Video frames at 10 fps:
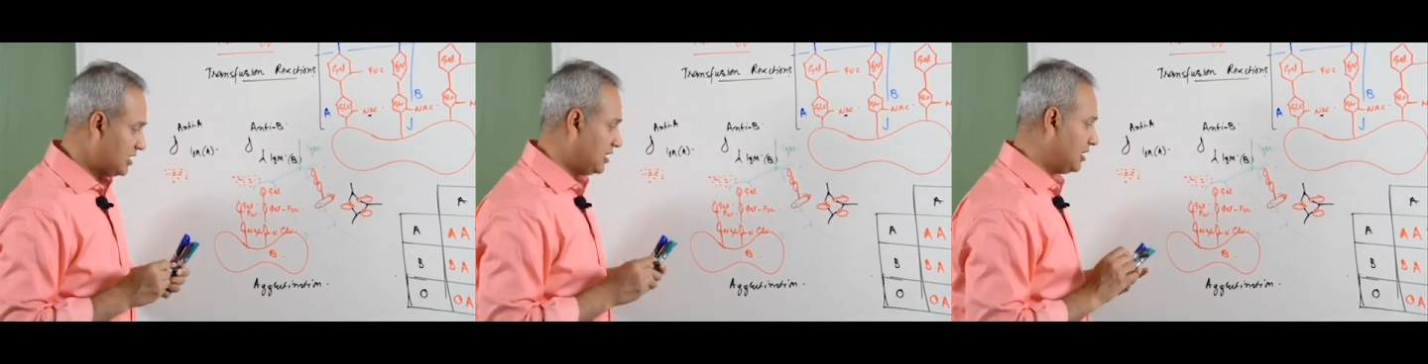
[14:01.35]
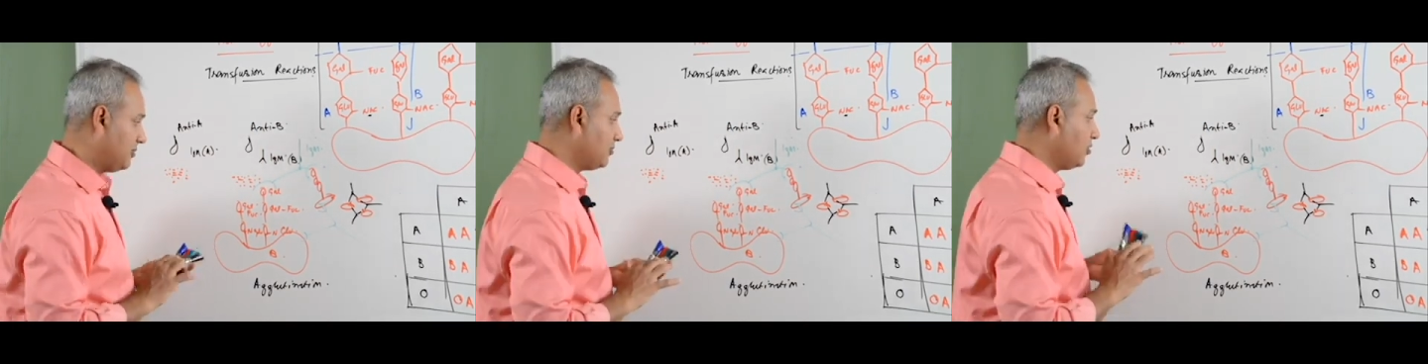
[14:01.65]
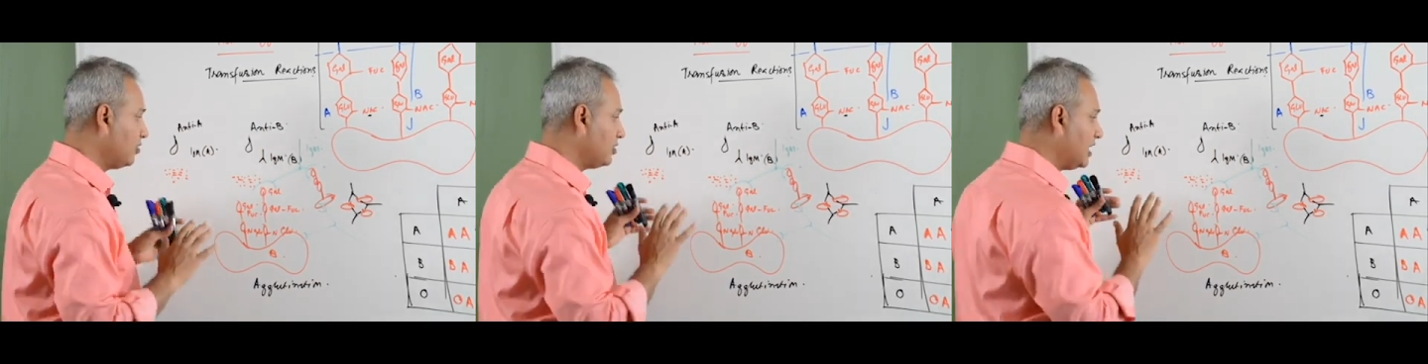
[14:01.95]
Uh,
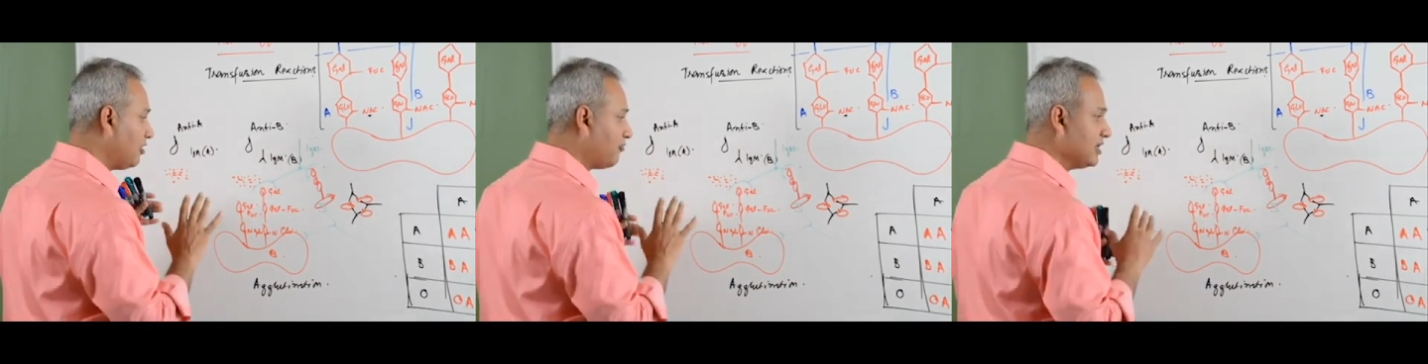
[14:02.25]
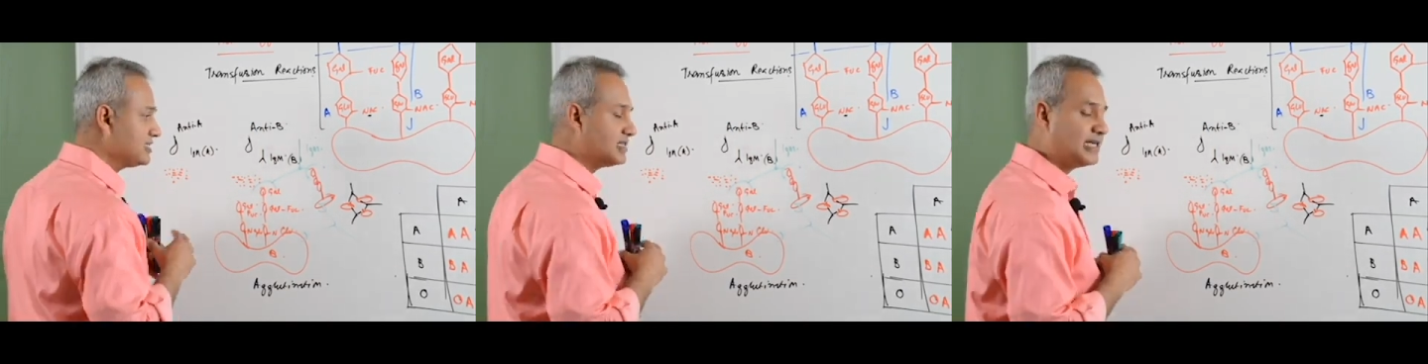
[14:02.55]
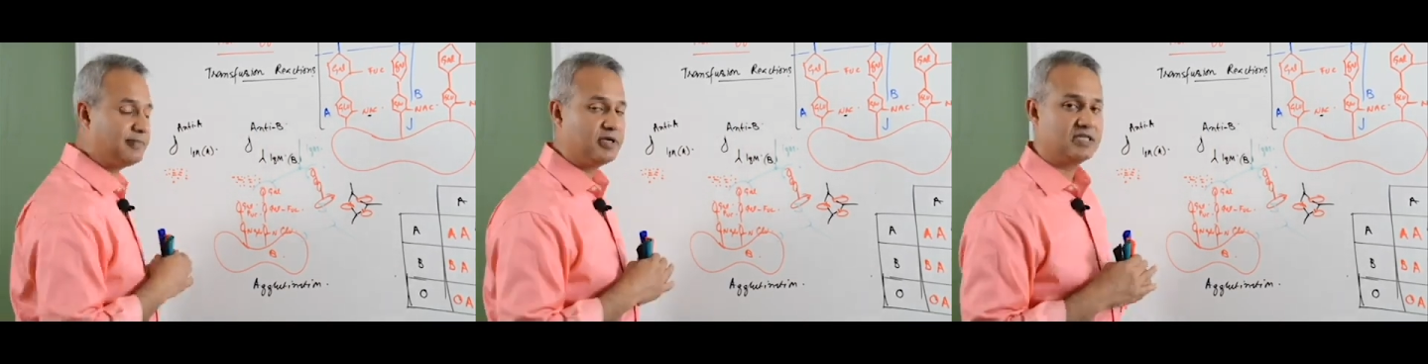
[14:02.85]
now once the
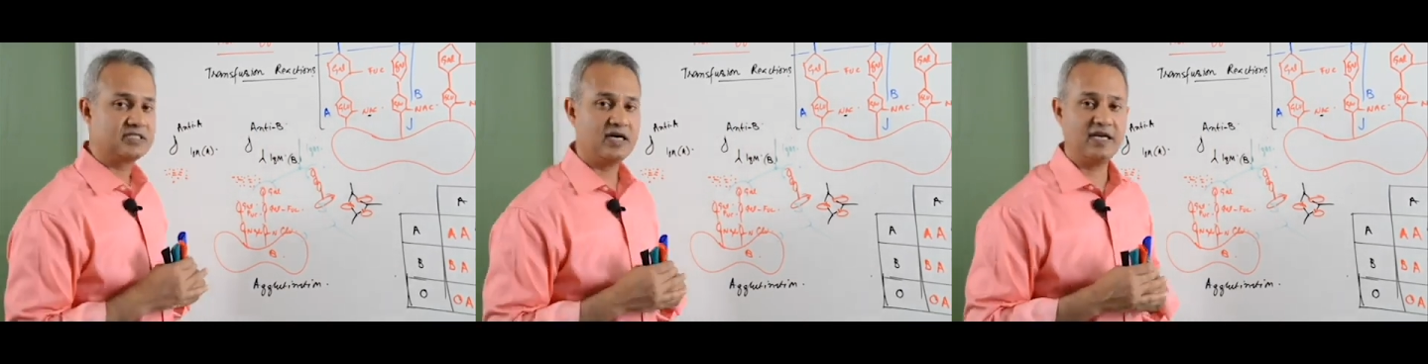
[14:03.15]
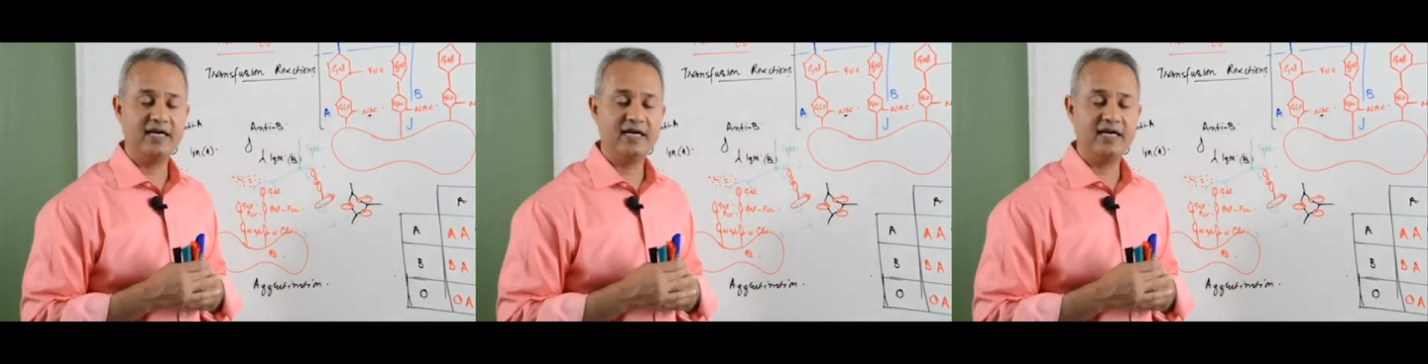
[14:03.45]
typing is done